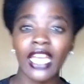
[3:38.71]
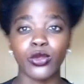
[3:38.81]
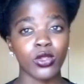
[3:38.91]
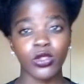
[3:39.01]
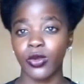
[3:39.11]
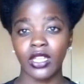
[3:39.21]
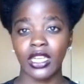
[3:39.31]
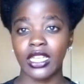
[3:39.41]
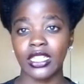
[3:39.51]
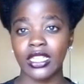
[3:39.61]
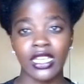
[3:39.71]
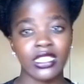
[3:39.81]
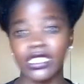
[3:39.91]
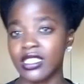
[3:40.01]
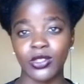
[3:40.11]
I do not know the lady. I
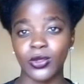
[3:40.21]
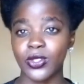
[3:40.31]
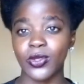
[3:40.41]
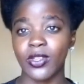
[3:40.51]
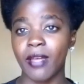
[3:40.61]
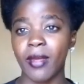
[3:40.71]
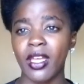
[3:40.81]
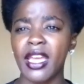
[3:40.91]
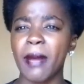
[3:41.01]
seriously don't know them.